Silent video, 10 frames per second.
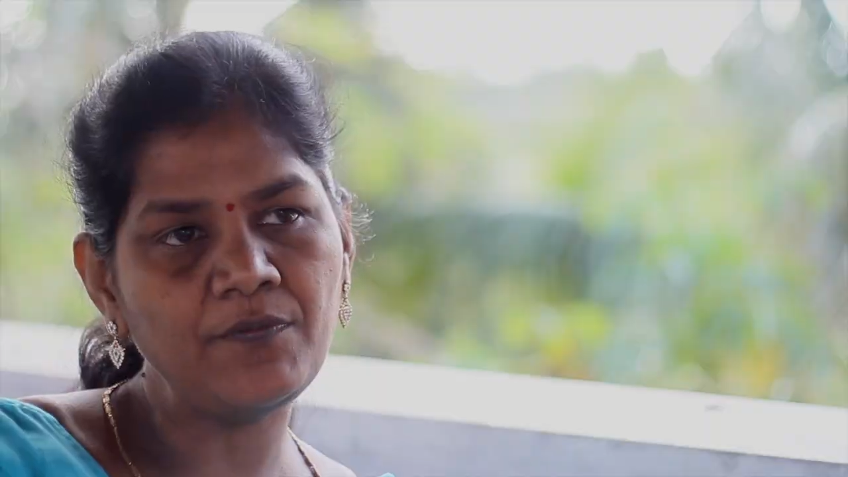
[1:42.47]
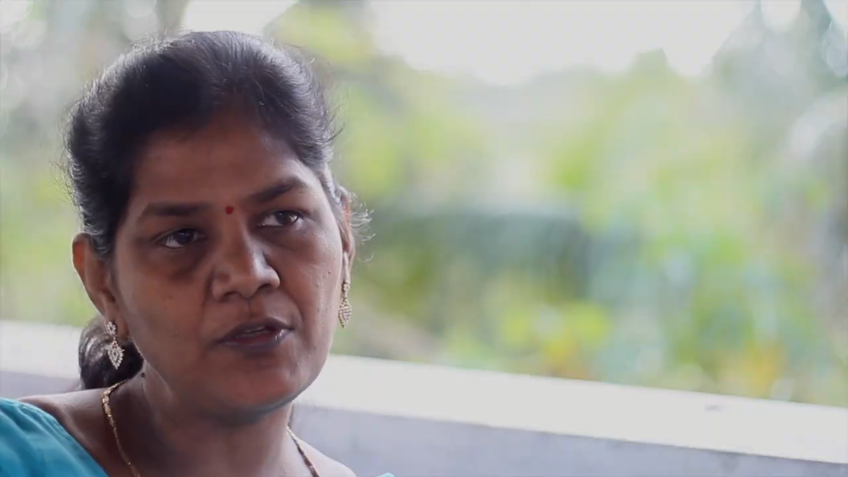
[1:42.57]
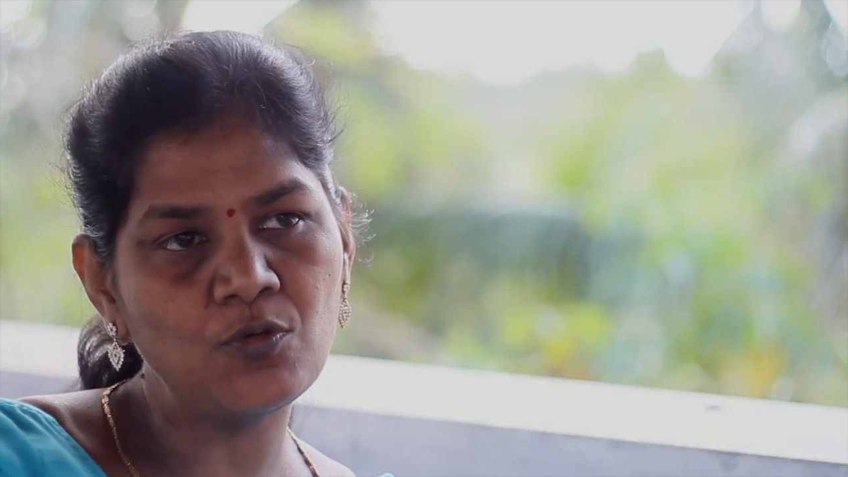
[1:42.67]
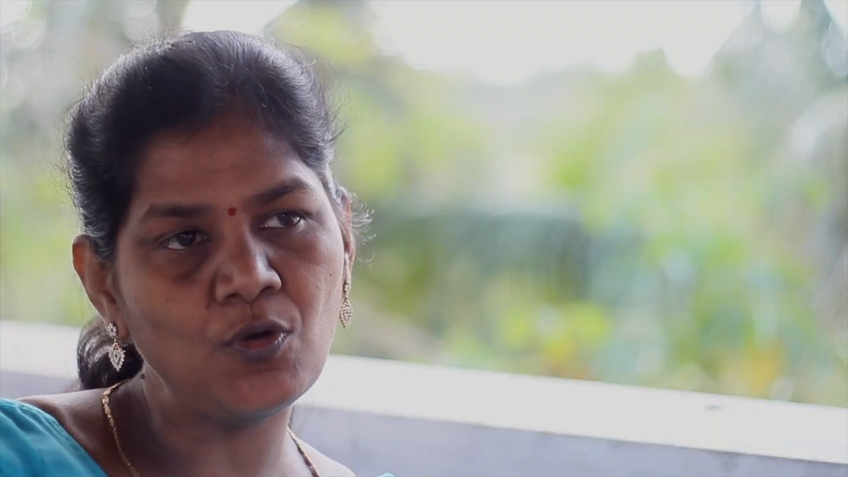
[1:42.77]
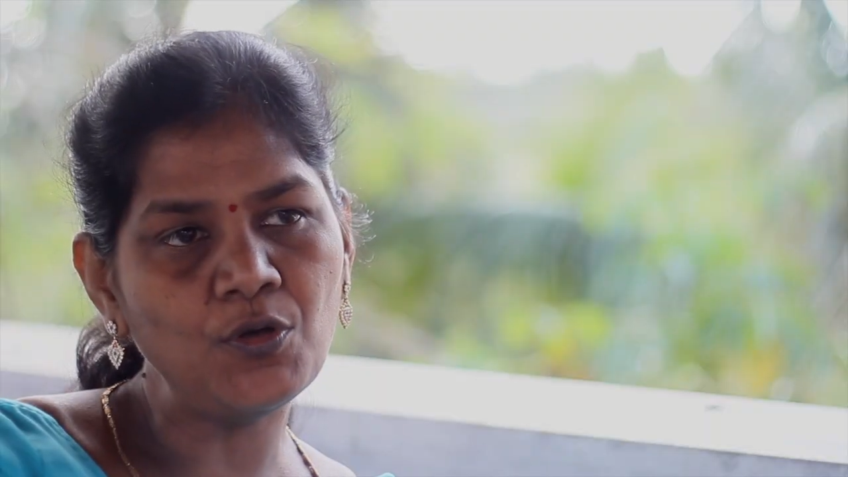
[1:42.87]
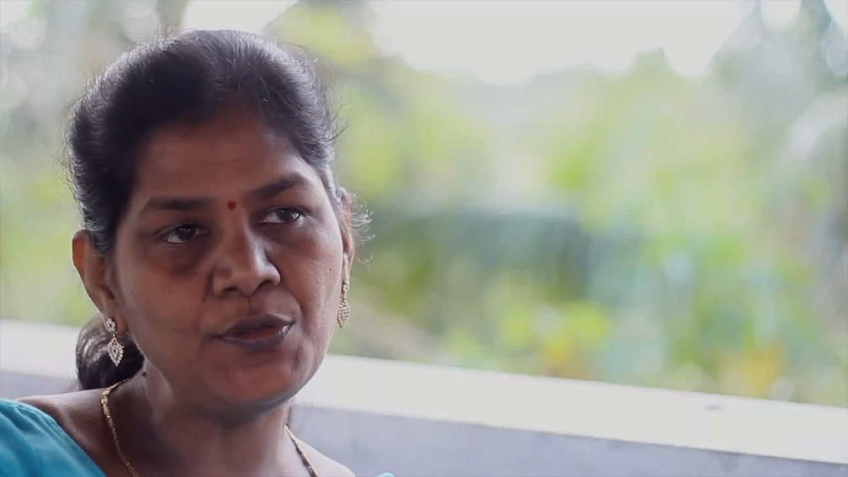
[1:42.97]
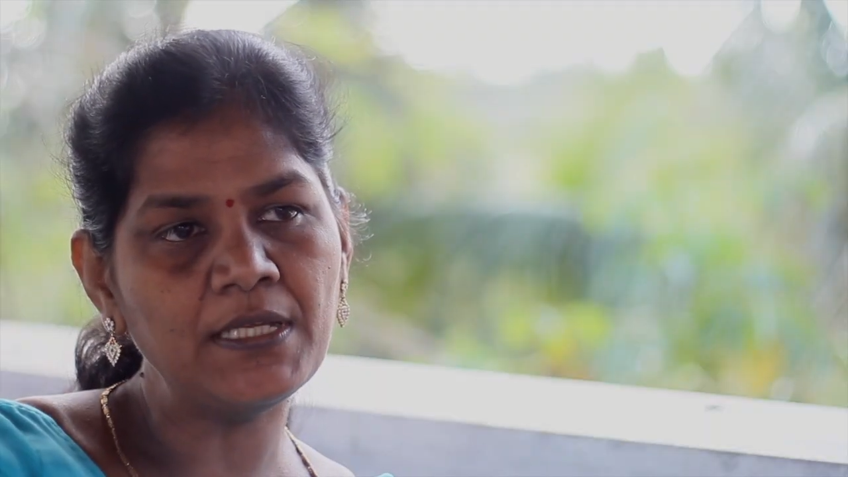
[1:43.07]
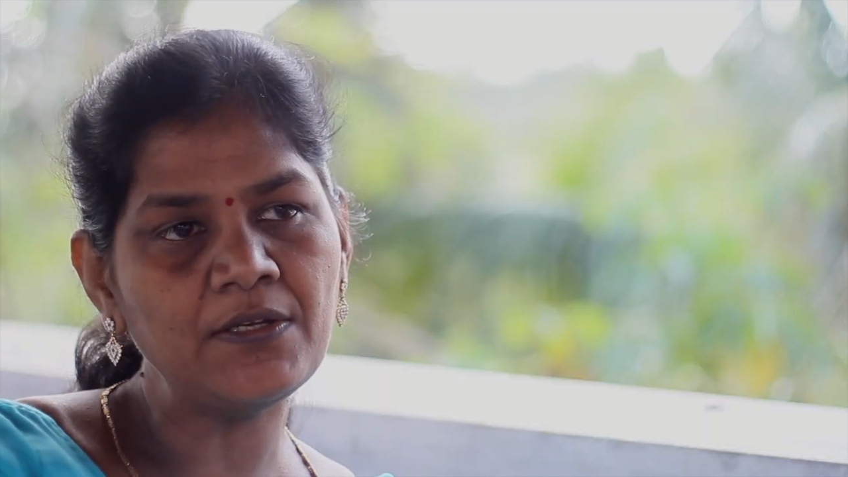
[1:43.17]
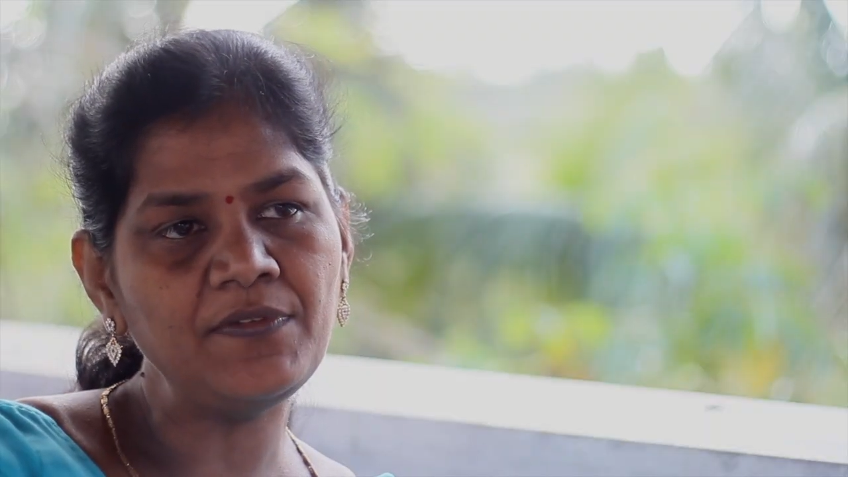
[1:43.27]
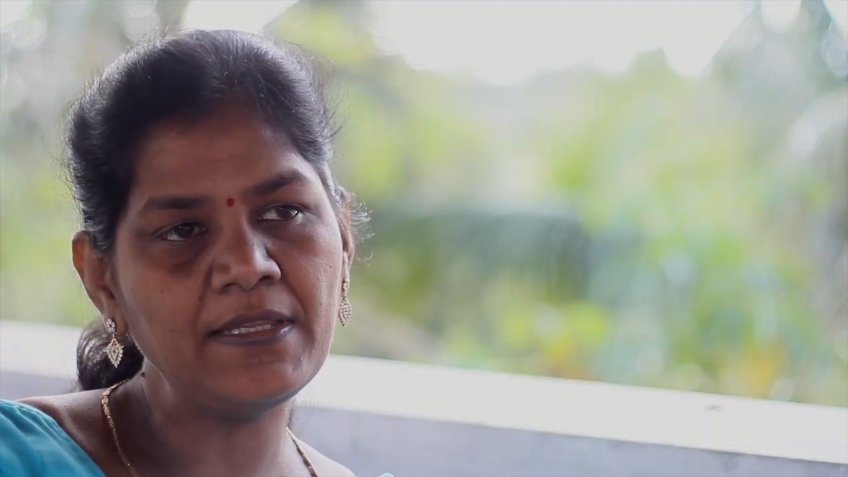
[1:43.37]
when we go
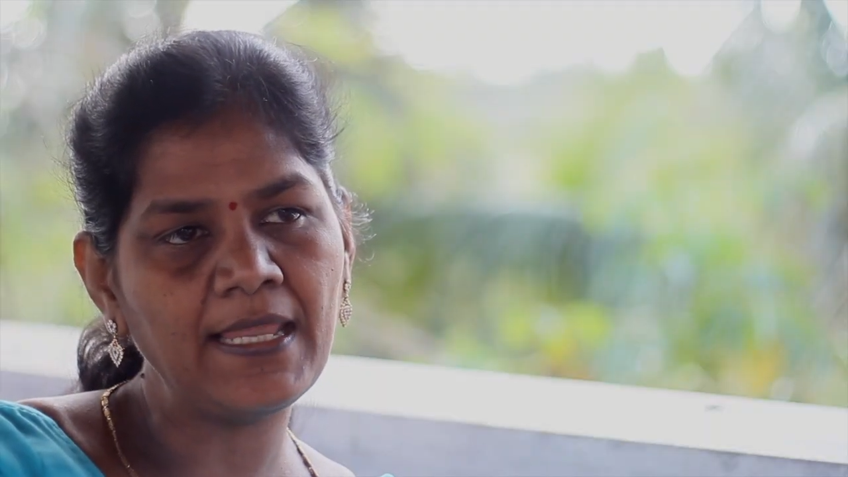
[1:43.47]
there, we